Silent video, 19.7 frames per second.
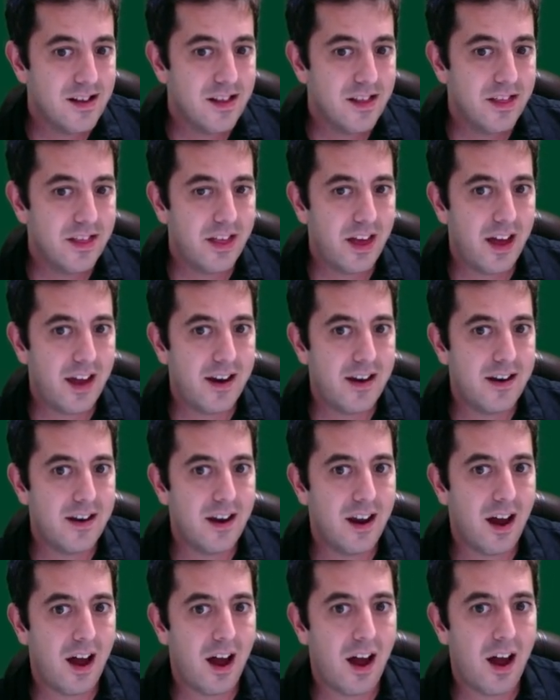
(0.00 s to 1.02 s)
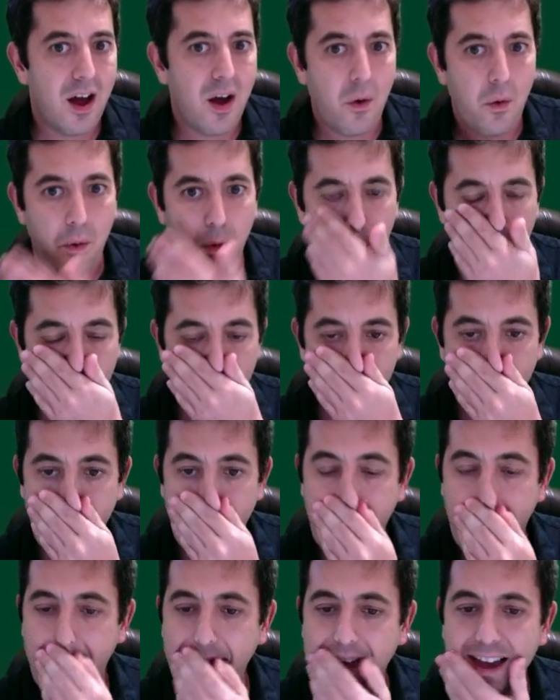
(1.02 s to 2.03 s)
then
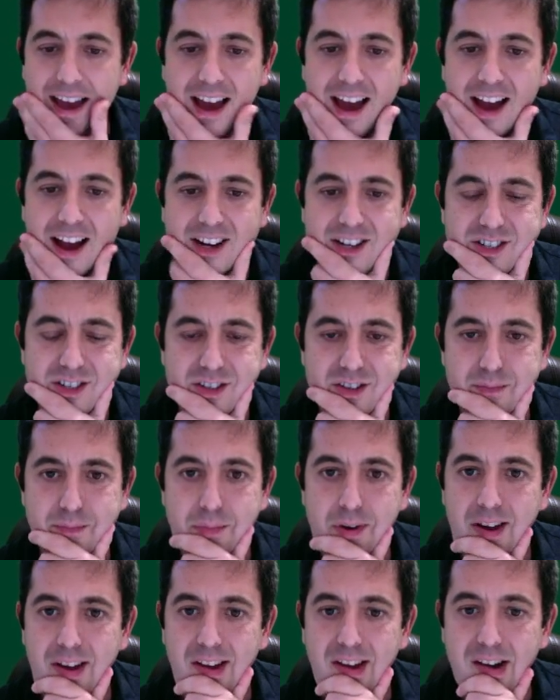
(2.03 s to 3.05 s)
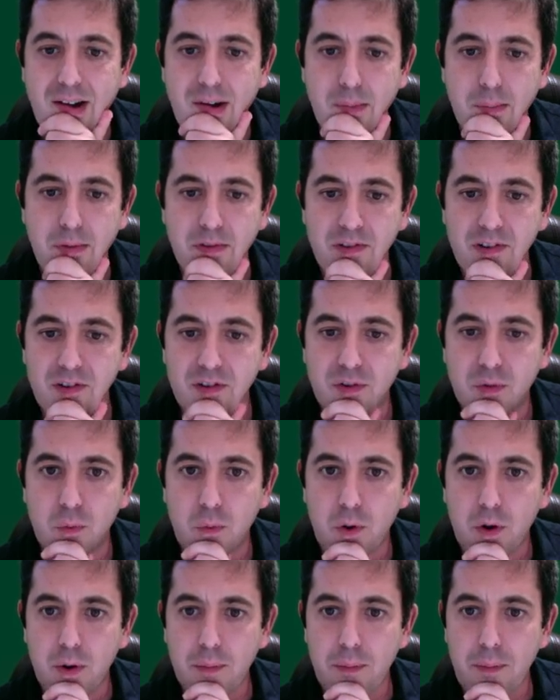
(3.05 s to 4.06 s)
I actually might get in a position
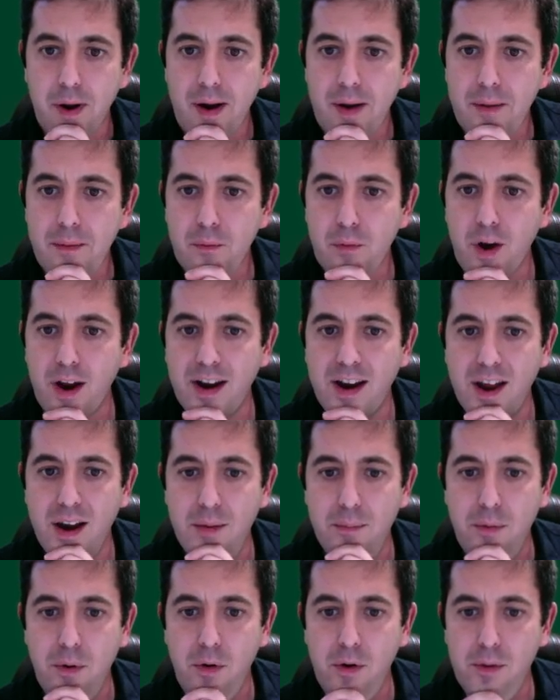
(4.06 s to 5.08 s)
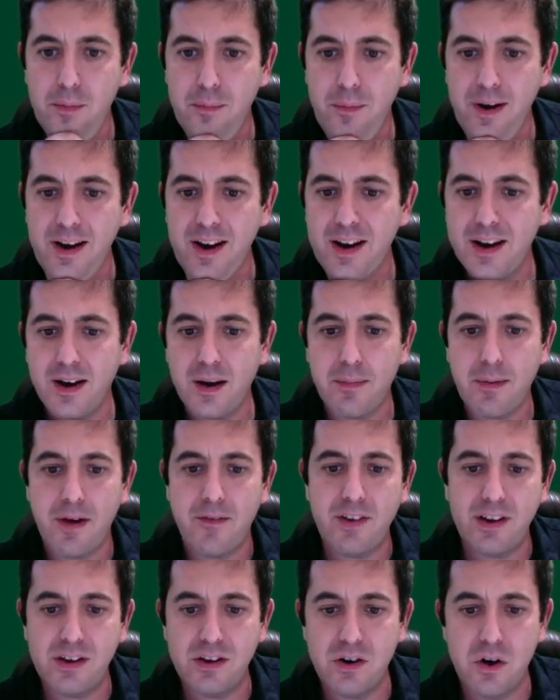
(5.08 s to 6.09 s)
where my right-hand opponent might end up
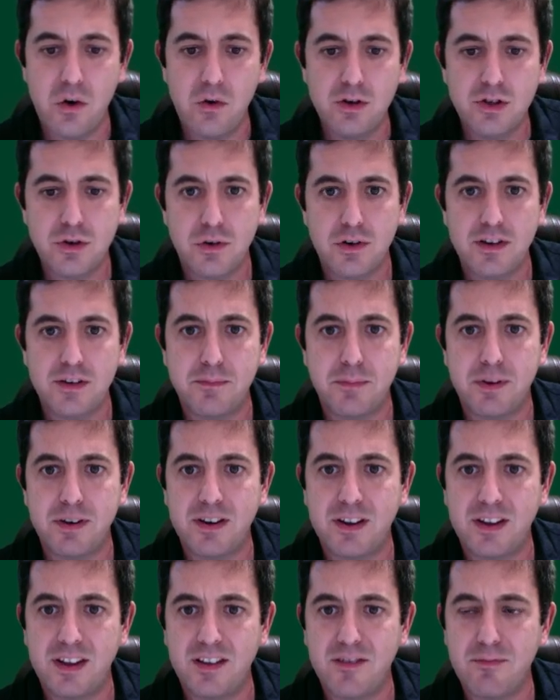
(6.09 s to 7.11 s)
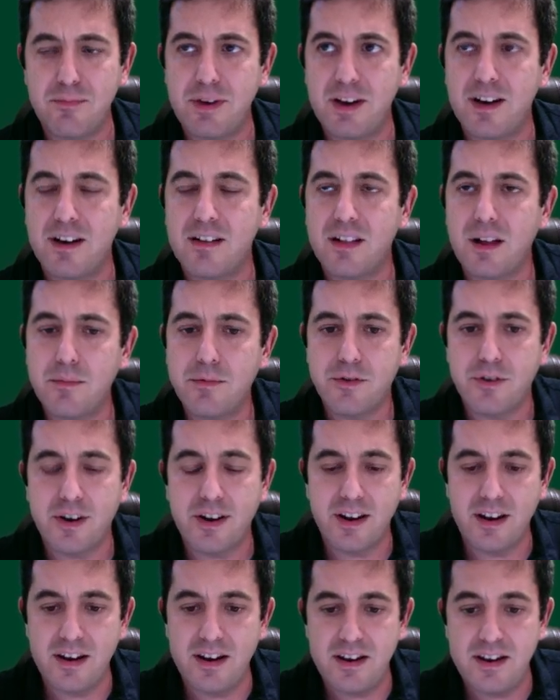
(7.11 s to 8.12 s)
having no choice but to give me a club
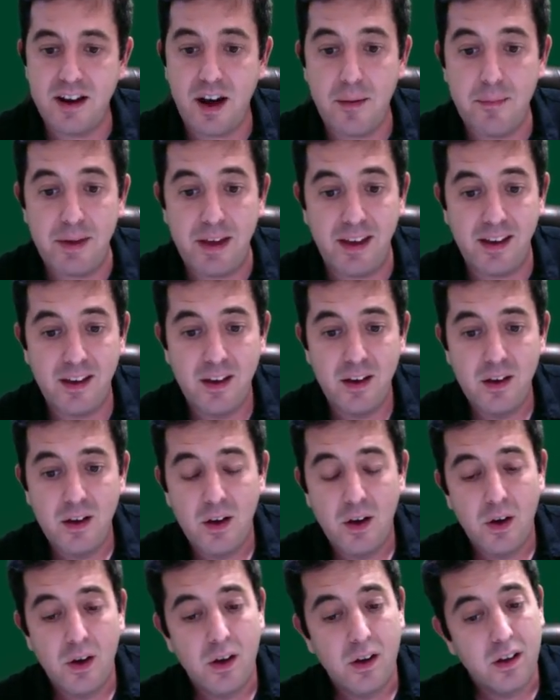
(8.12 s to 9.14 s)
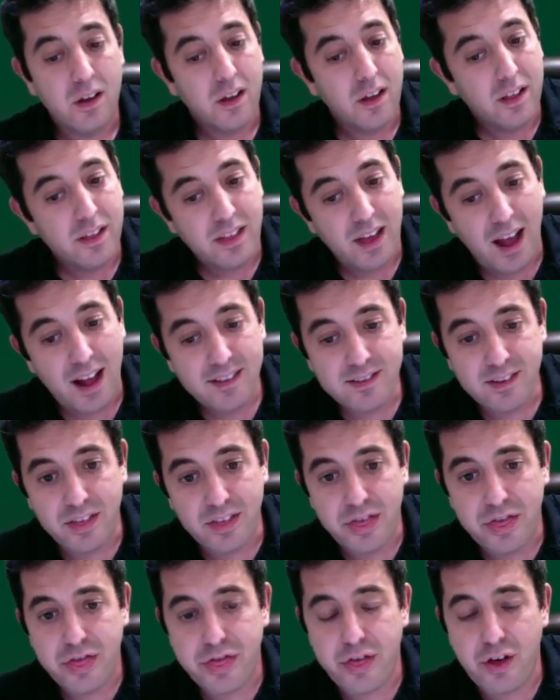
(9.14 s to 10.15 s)
trick and dummy. That's a
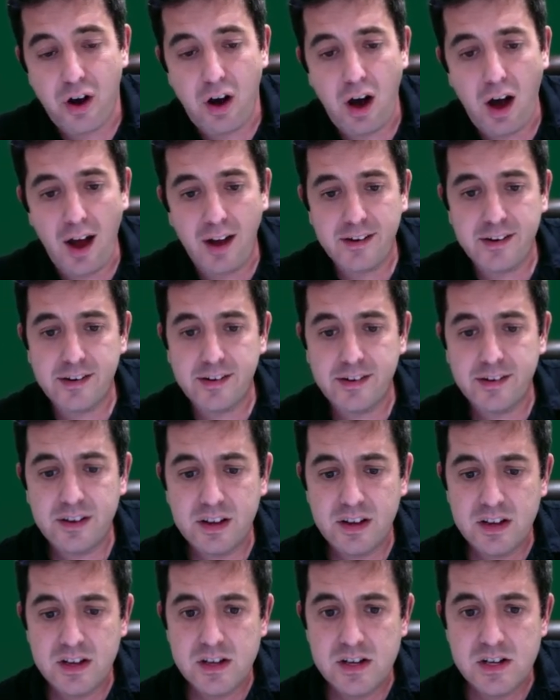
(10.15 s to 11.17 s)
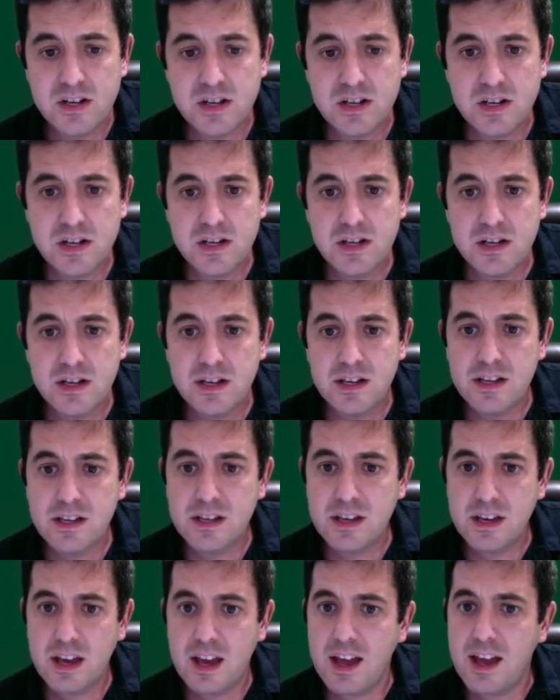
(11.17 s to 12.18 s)
thought.
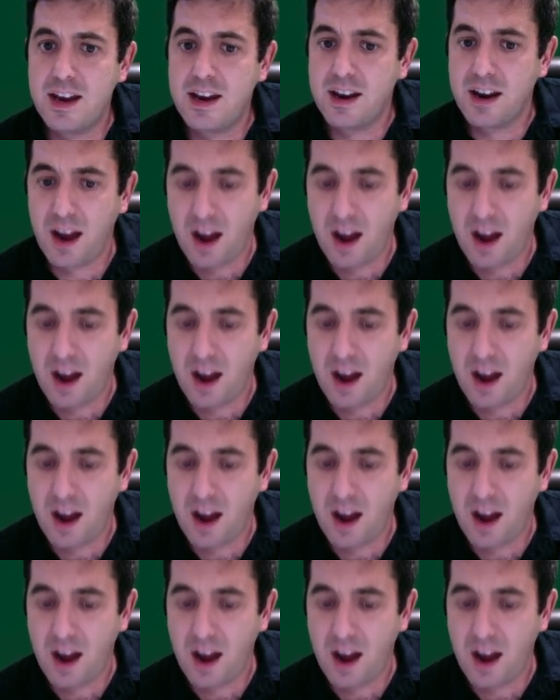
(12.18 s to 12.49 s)
Can it